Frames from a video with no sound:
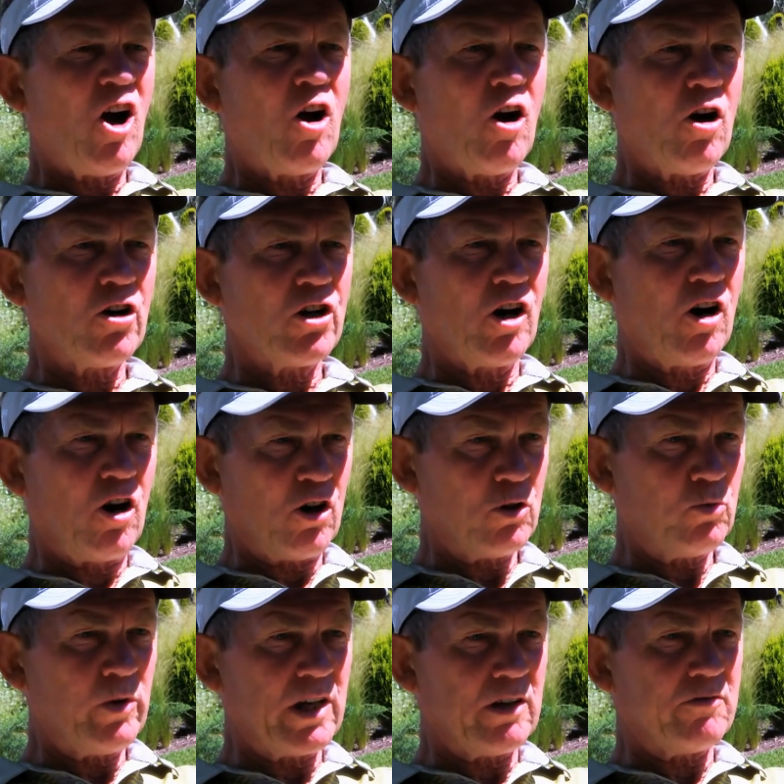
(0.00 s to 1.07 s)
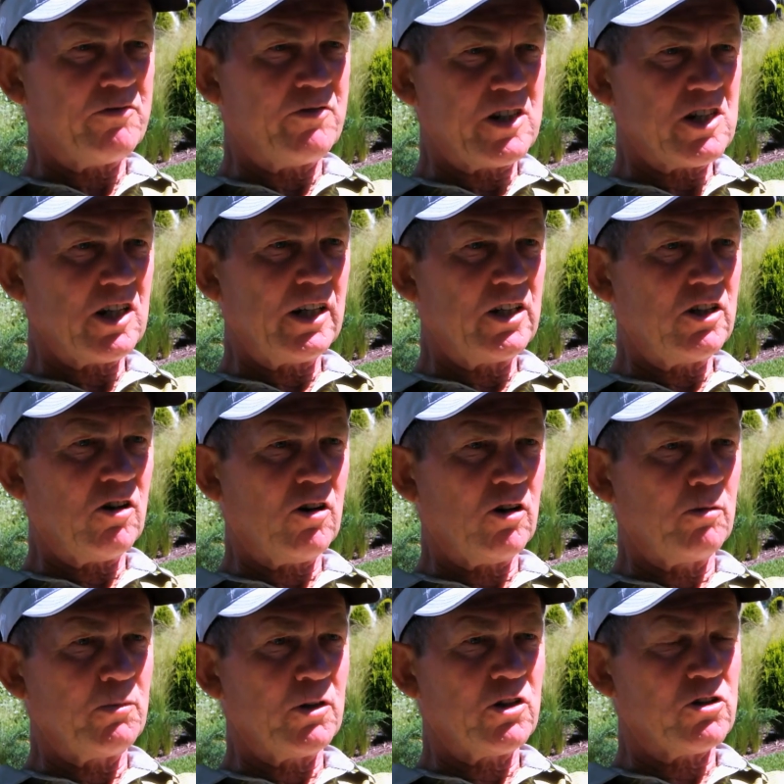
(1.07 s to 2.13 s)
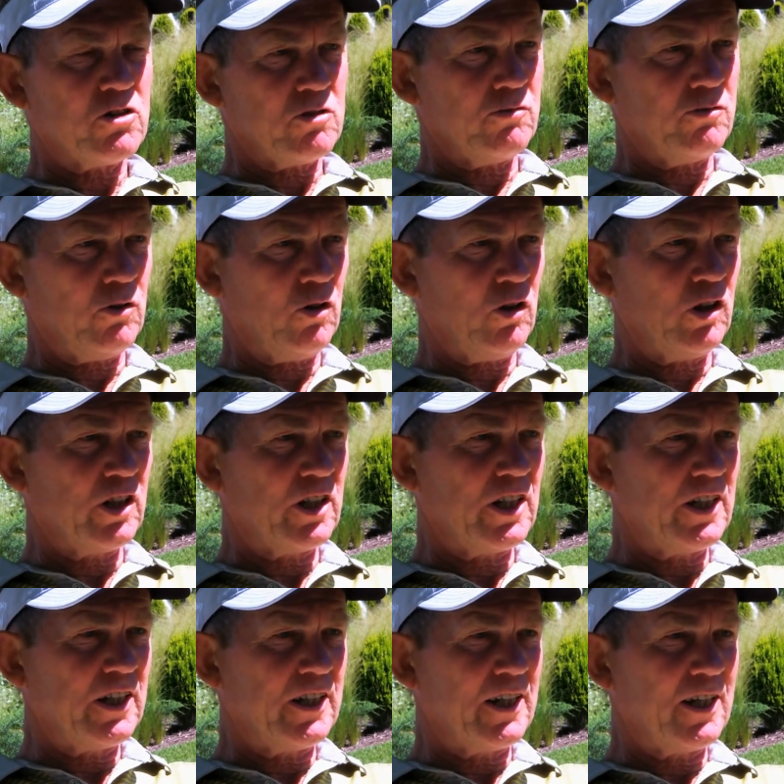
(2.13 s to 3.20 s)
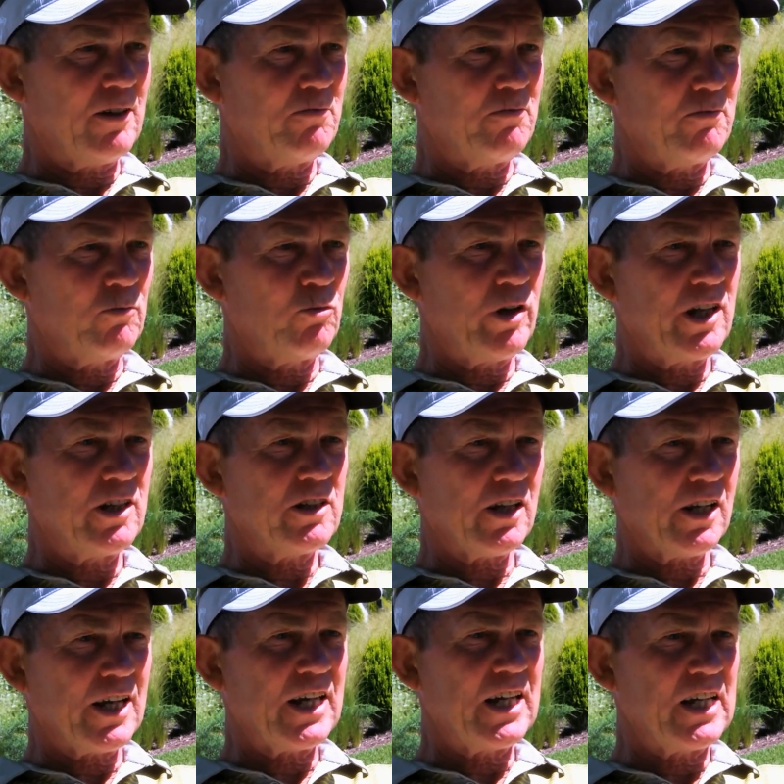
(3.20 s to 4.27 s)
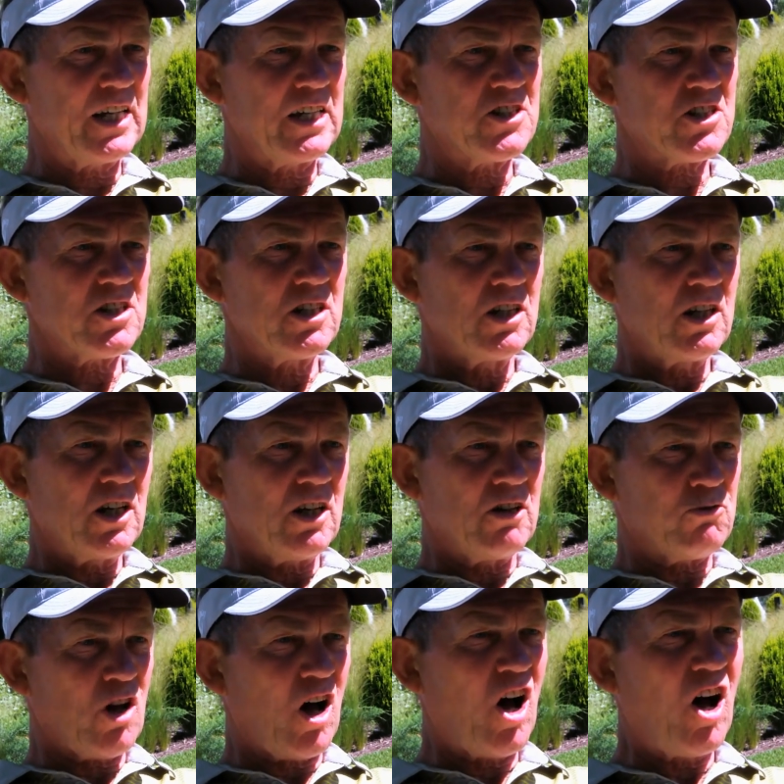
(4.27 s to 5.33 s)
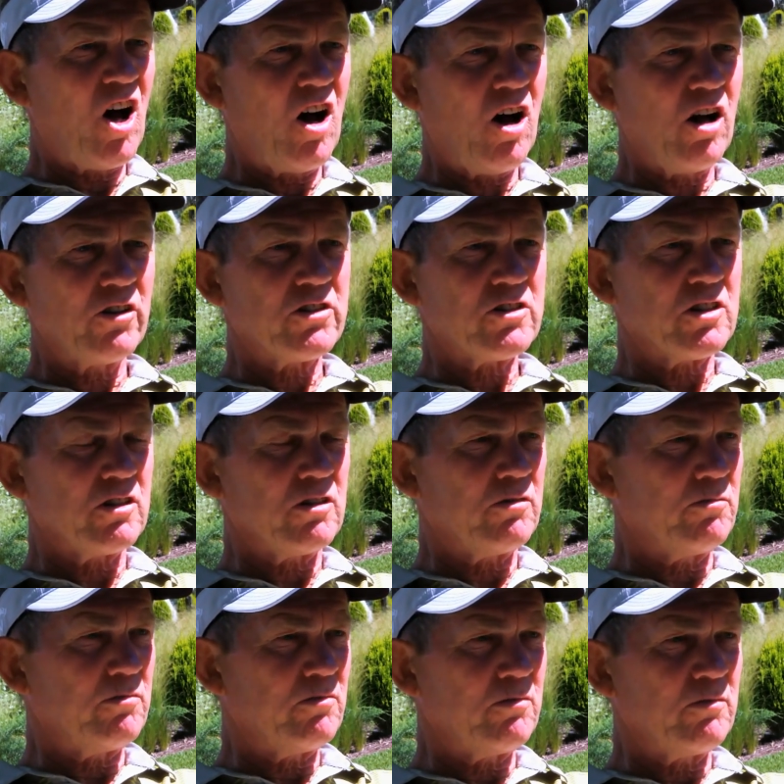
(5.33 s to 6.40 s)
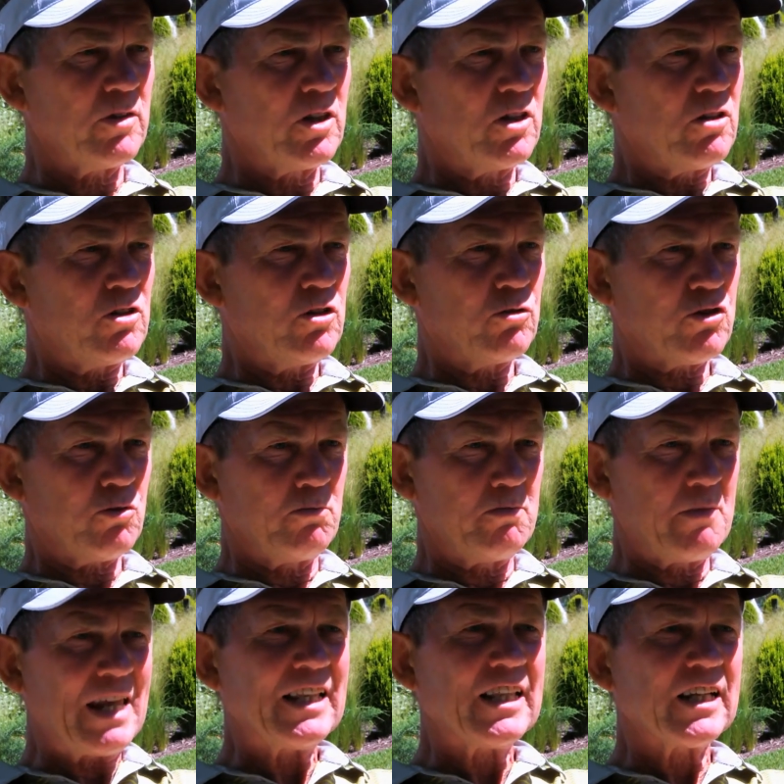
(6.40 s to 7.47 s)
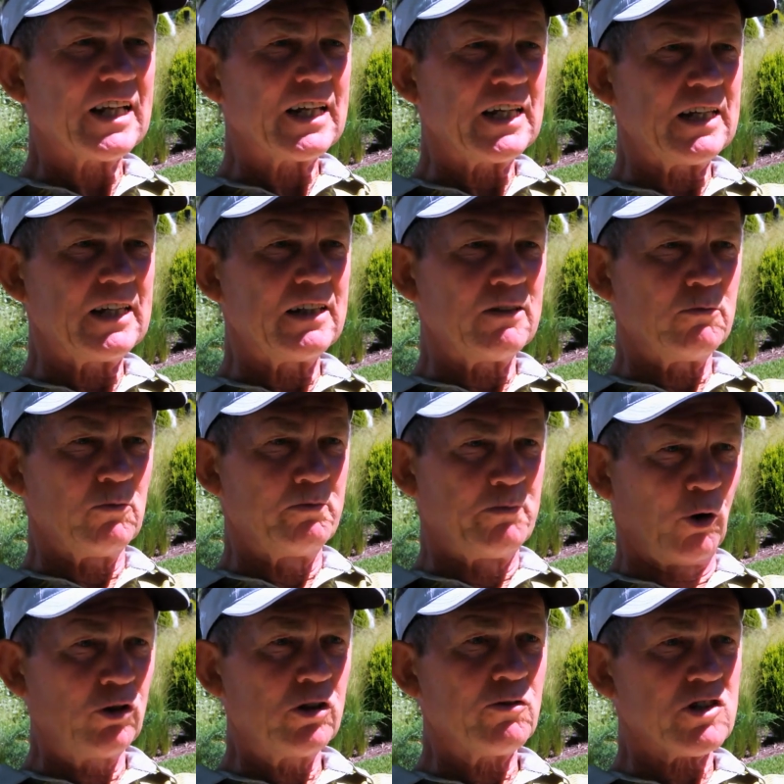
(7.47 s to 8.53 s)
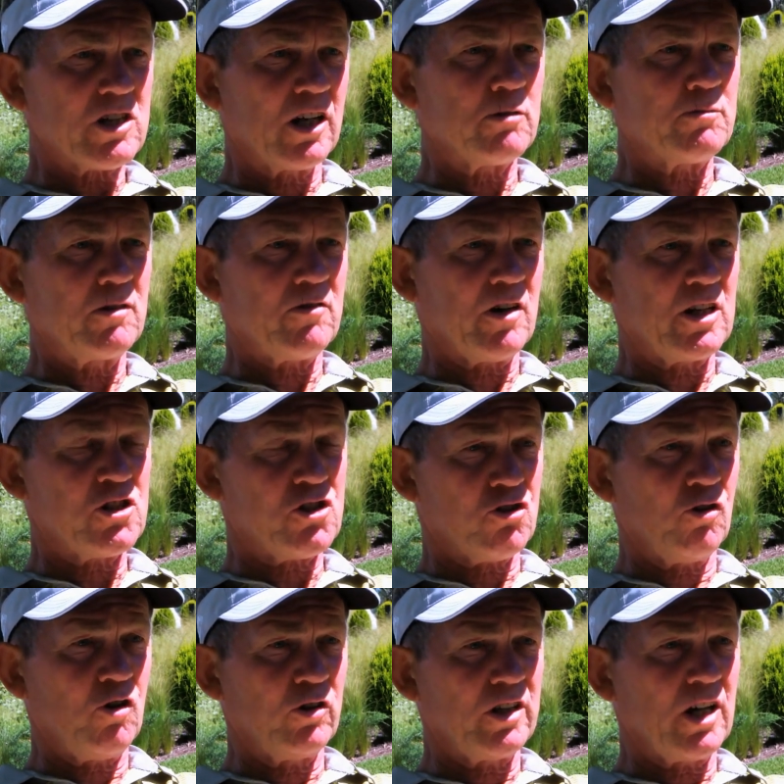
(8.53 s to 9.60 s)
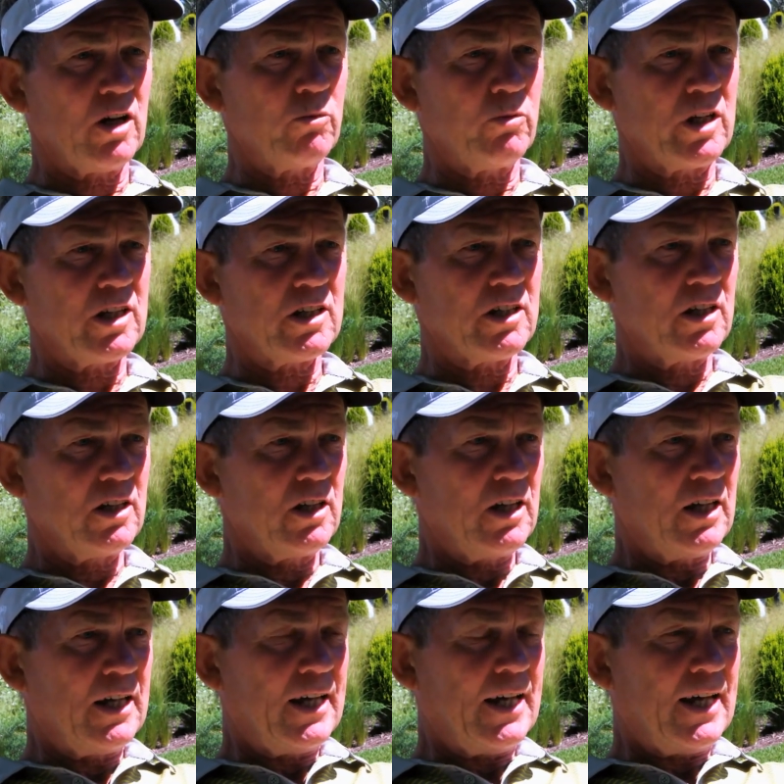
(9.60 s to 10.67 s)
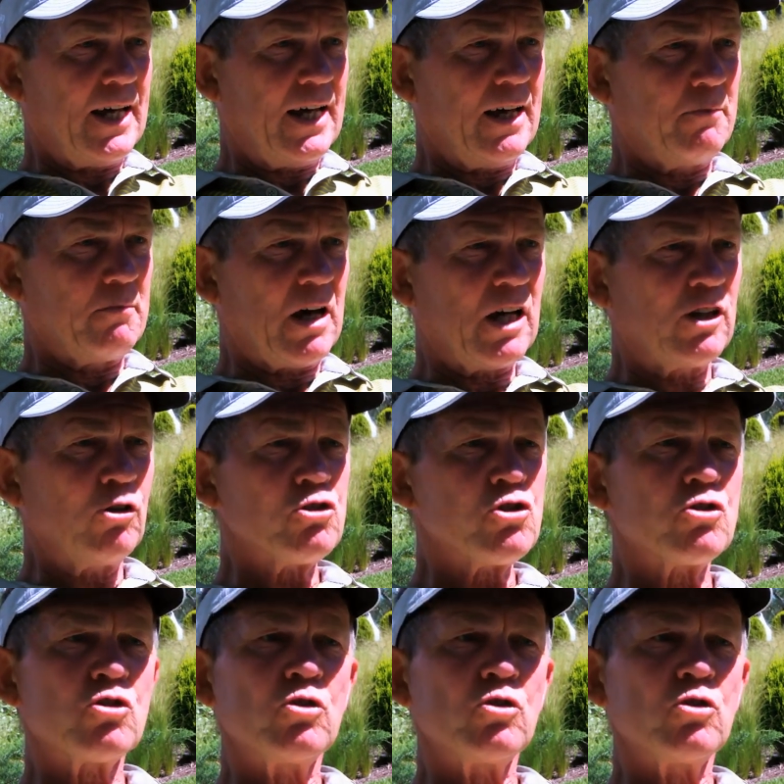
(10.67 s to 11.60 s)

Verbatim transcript: hard, hard week, physically hard because of all the um, rain delays. It was hot. Um, you know, so mentally, both of us had to be very strong in that week. Um, and also